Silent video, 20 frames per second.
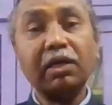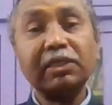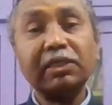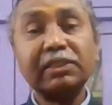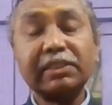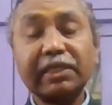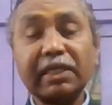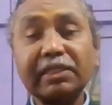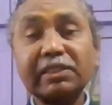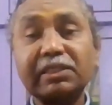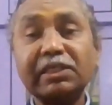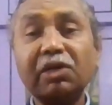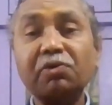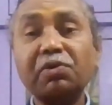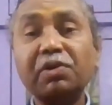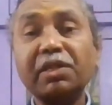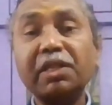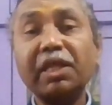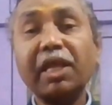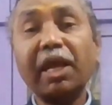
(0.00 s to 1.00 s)
stress
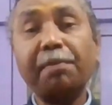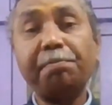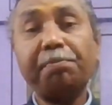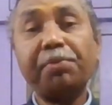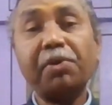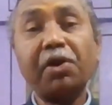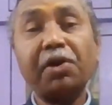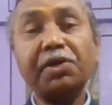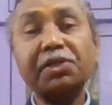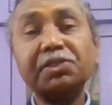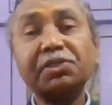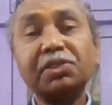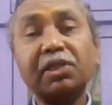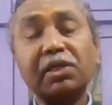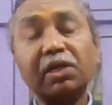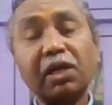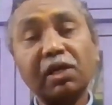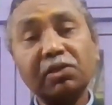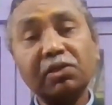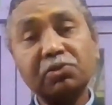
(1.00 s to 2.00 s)
out the employees
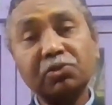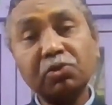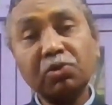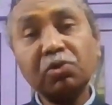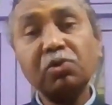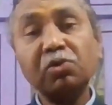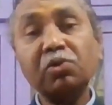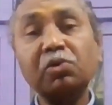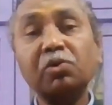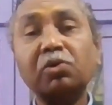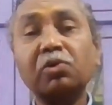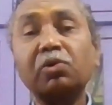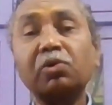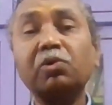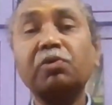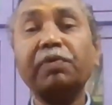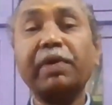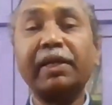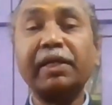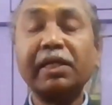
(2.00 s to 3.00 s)
and
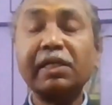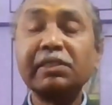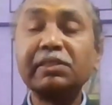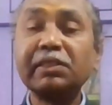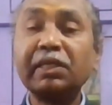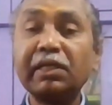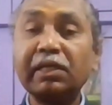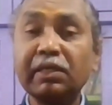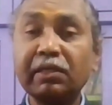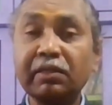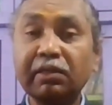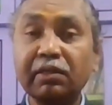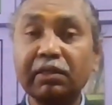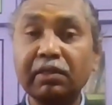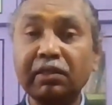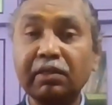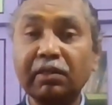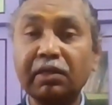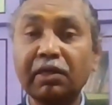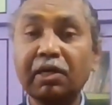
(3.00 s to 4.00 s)
also vendors and
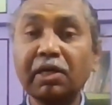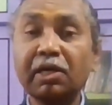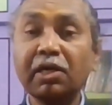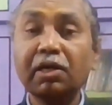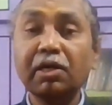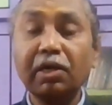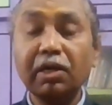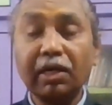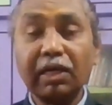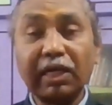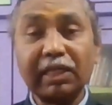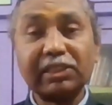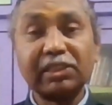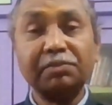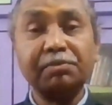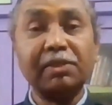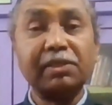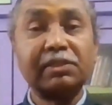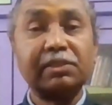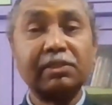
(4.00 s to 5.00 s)

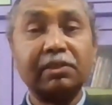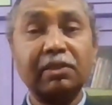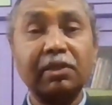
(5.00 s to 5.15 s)
customers.